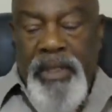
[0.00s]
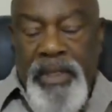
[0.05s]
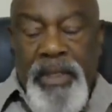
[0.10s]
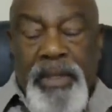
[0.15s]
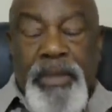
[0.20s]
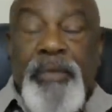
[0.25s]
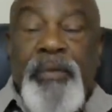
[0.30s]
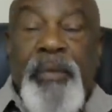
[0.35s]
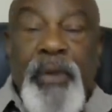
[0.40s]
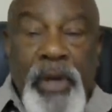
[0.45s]

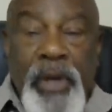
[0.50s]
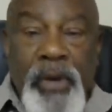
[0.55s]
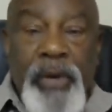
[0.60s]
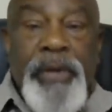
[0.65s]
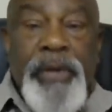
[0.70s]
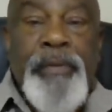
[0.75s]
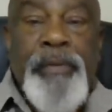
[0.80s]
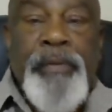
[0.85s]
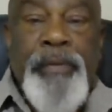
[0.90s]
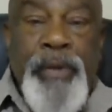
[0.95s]
There's
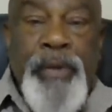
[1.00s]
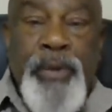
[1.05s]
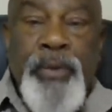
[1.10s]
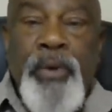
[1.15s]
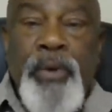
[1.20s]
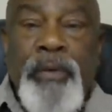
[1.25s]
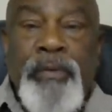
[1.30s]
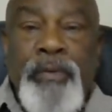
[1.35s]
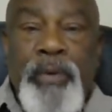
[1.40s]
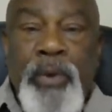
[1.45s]
very
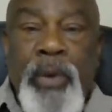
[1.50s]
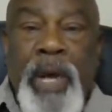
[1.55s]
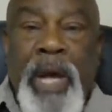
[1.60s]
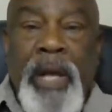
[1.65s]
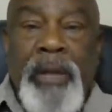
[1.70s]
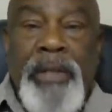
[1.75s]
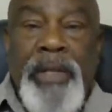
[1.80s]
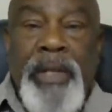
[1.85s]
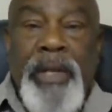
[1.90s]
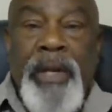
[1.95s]
few of you
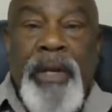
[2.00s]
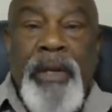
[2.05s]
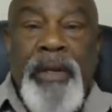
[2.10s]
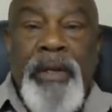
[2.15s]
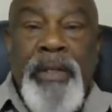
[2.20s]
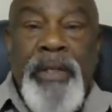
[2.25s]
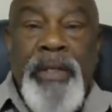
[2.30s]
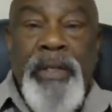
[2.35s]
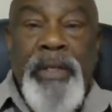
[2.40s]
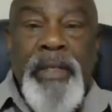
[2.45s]
out there
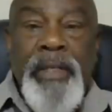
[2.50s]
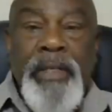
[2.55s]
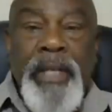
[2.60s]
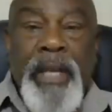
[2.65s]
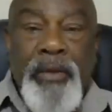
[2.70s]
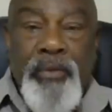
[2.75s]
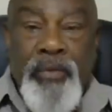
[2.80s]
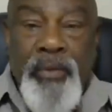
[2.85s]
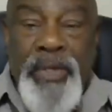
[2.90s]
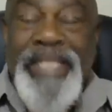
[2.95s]

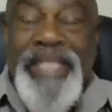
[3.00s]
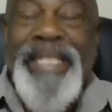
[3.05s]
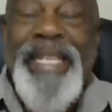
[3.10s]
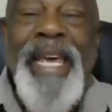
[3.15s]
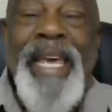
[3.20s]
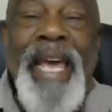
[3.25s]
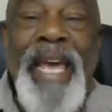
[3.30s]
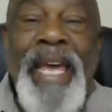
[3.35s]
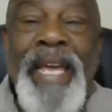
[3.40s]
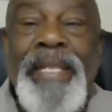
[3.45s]
that would
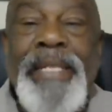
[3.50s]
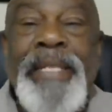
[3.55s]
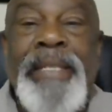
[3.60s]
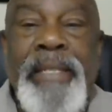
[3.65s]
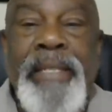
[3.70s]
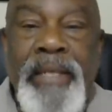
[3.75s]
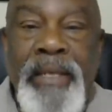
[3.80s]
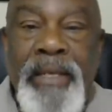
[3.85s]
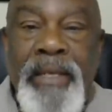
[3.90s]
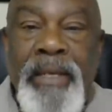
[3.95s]

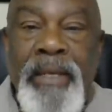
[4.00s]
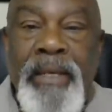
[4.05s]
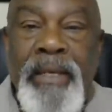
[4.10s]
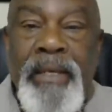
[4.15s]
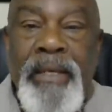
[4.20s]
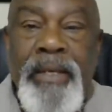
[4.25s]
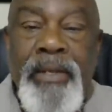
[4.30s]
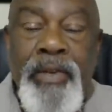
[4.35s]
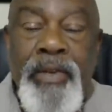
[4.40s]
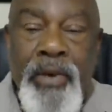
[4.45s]
test
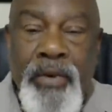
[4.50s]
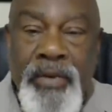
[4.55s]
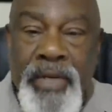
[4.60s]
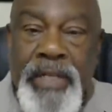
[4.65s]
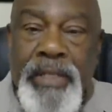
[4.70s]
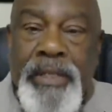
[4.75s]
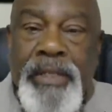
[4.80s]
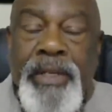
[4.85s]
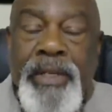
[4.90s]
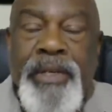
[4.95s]
your
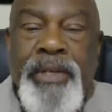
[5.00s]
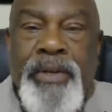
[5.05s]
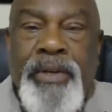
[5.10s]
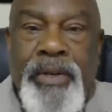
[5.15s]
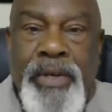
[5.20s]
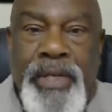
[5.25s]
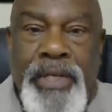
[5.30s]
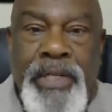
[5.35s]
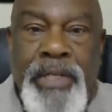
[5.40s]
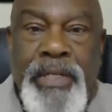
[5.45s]

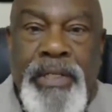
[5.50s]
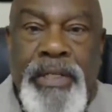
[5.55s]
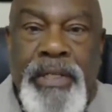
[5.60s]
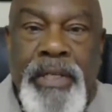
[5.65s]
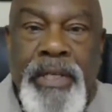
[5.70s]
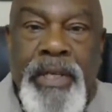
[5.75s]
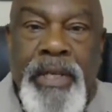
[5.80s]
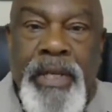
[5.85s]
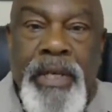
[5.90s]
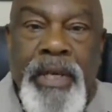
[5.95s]

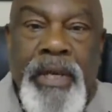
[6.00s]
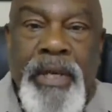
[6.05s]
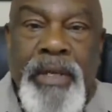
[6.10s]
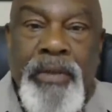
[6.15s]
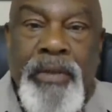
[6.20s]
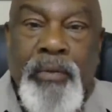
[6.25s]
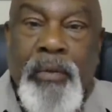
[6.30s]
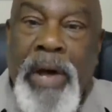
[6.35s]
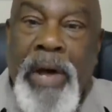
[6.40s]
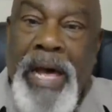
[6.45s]
insecurities.
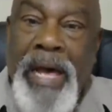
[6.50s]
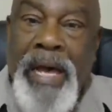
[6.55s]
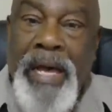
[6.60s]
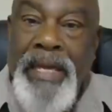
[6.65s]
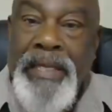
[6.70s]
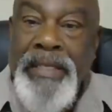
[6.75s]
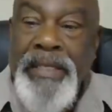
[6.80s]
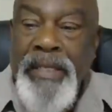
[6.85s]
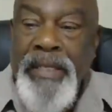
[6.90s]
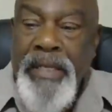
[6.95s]

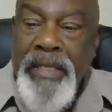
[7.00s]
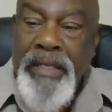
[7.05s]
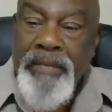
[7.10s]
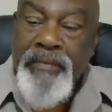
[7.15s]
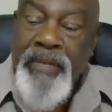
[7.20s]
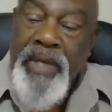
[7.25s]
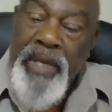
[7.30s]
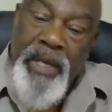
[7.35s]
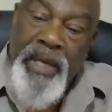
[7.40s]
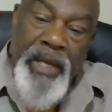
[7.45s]
Otherwise,
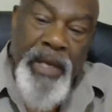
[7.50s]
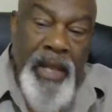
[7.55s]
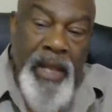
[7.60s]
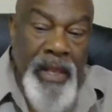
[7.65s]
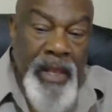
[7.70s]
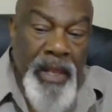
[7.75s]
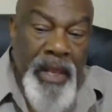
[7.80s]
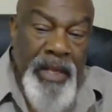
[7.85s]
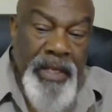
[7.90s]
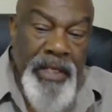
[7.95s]
man,
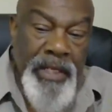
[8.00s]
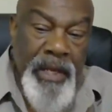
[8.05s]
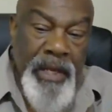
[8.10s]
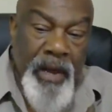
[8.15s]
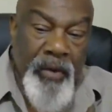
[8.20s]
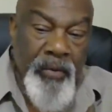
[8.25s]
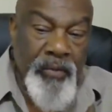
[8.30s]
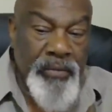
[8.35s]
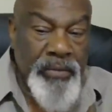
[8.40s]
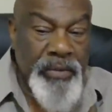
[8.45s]

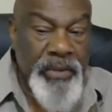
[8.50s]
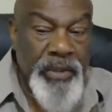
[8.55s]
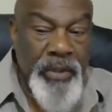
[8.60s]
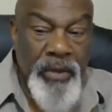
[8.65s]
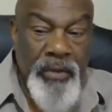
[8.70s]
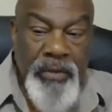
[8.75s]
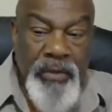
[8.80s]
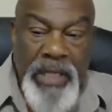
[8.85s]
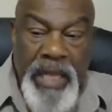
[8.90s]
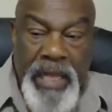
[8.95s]
I would
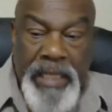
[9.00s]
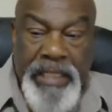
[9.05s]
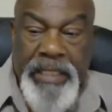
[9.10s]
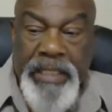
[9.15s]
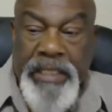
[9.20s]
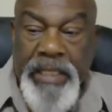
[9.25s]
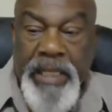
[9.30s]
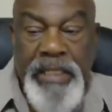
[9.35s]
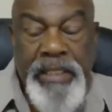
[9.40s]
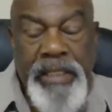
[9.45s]
sure like to
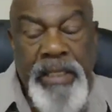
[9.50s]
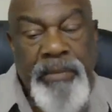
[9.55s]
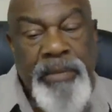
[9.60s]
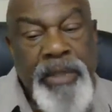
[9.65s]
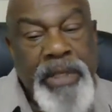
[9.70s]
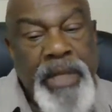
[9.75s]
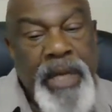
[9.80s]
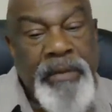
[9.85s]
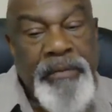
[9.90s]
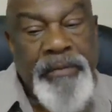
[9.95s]
say
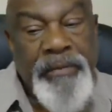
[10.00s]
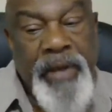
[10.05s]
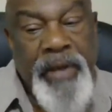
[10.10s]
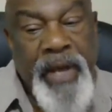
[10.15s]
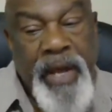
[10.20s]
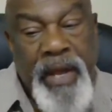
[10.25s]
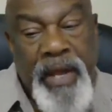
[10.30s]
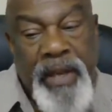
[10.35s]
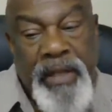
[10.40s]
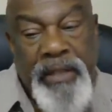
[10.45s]
something to that
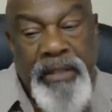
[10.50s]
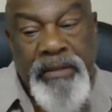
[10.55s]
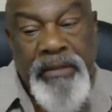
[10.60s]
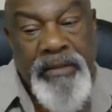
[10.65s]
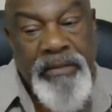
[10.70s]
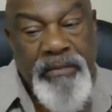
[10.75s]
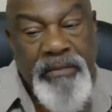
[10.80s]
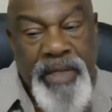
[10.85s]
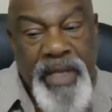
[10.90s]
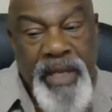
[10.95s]
fine.
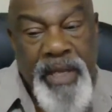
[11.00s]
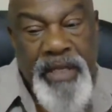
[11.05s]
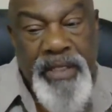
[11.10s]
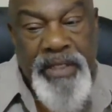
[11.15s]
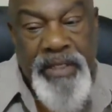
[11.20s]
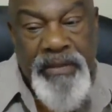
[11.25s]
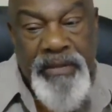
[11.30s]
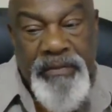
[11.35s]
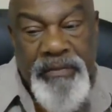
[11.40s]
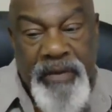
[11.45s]
Man,
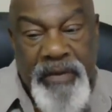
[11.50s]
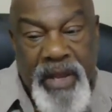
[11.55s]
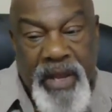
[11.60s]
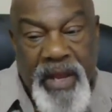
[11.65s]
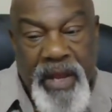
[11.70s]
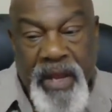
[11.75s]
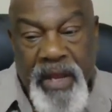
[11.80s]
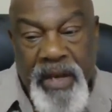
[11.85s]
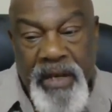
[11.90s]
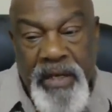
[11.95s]
she's
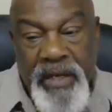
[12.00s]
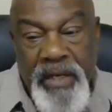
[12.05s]
fine.